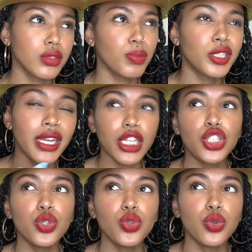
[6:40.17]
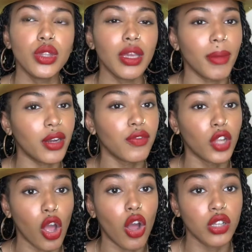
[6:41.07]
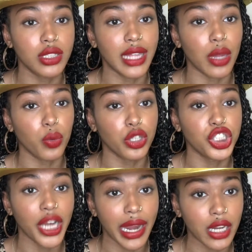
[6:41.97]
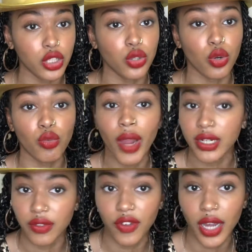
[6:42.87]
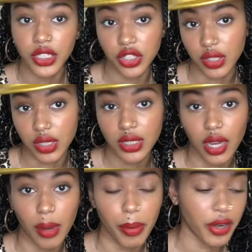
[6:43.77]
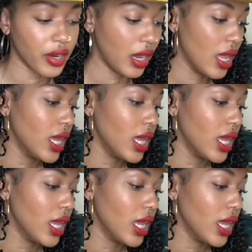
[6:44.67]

pertaining to the amount of laws that were changed or rectified during this time period.